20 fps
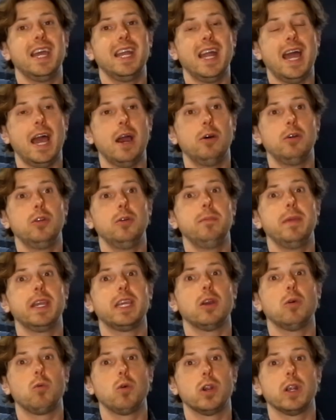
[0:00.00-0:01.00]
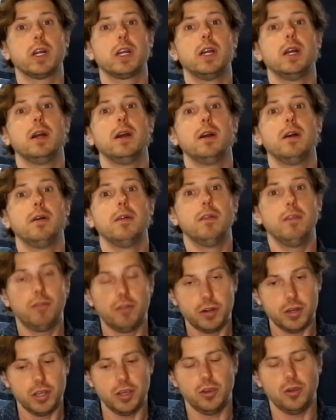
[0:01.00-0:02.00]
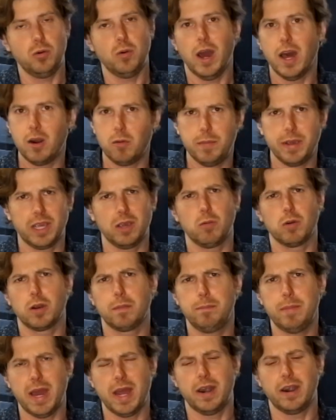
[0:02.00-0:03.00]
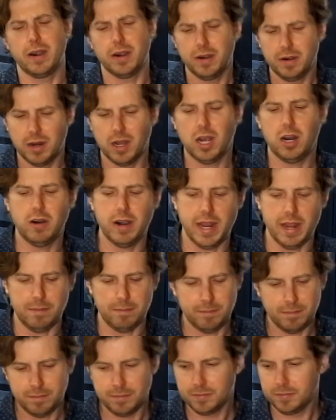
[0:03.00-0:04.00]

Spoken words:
and how to make it work for you, how to make it work better. All right,